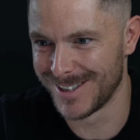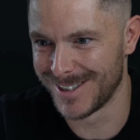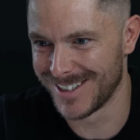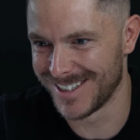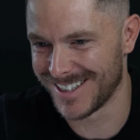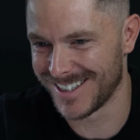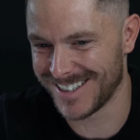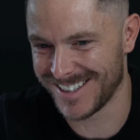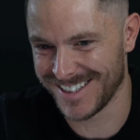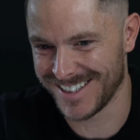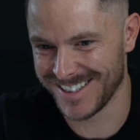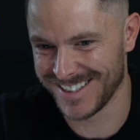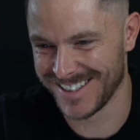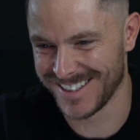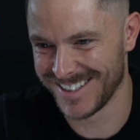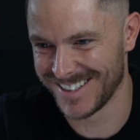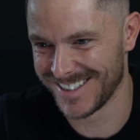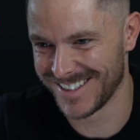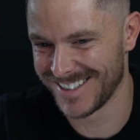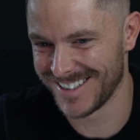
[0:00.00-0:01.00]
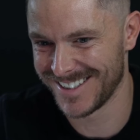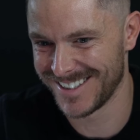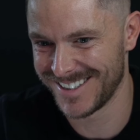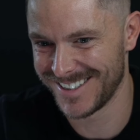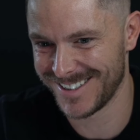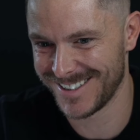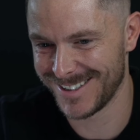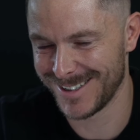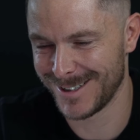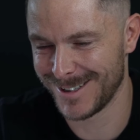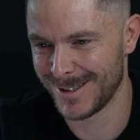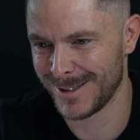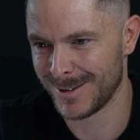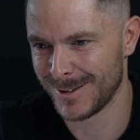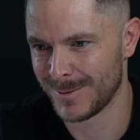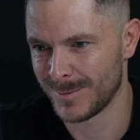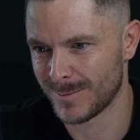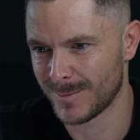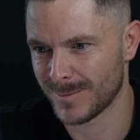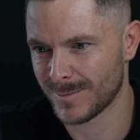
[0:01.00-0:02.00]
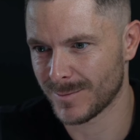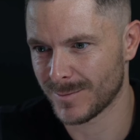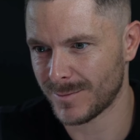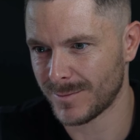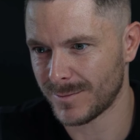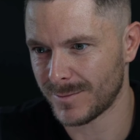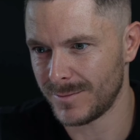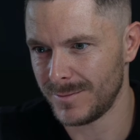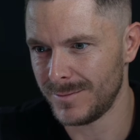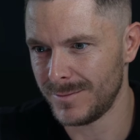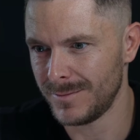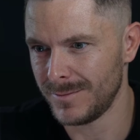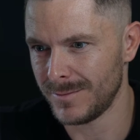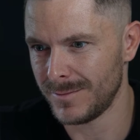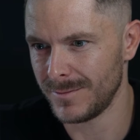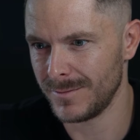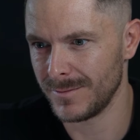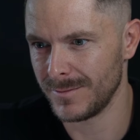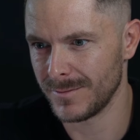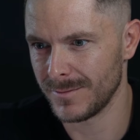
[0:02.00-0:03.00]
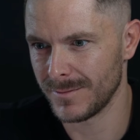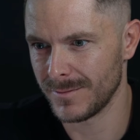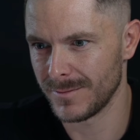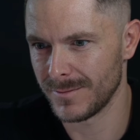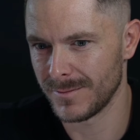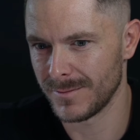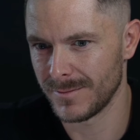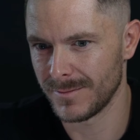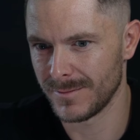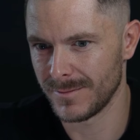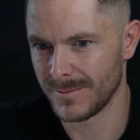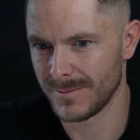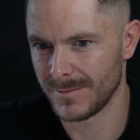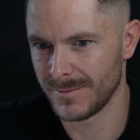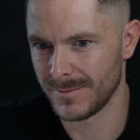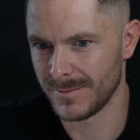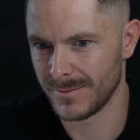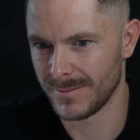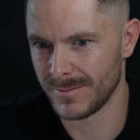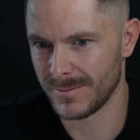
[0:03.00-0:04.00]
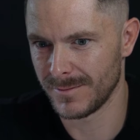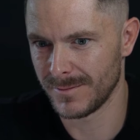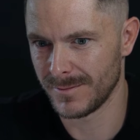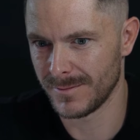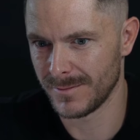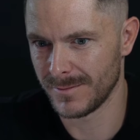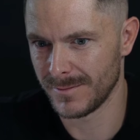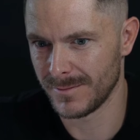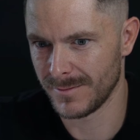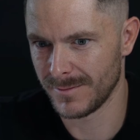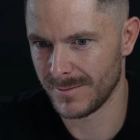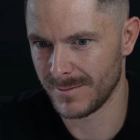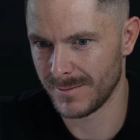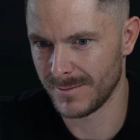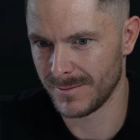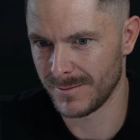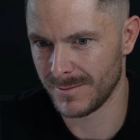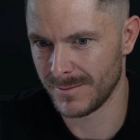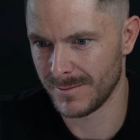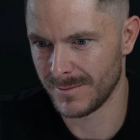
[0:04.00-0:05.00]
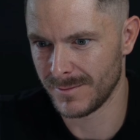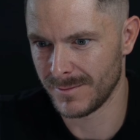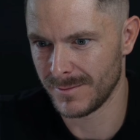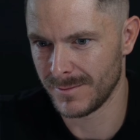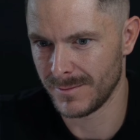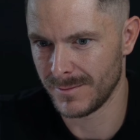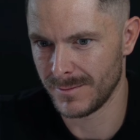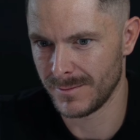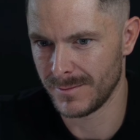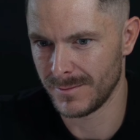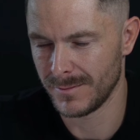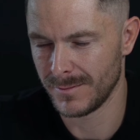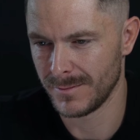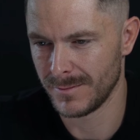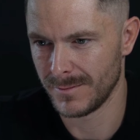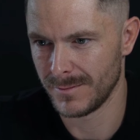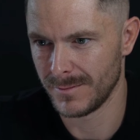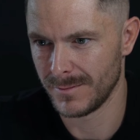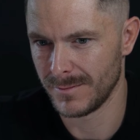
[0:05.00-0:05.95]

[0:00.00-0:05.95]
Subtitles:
This person isn't speaking.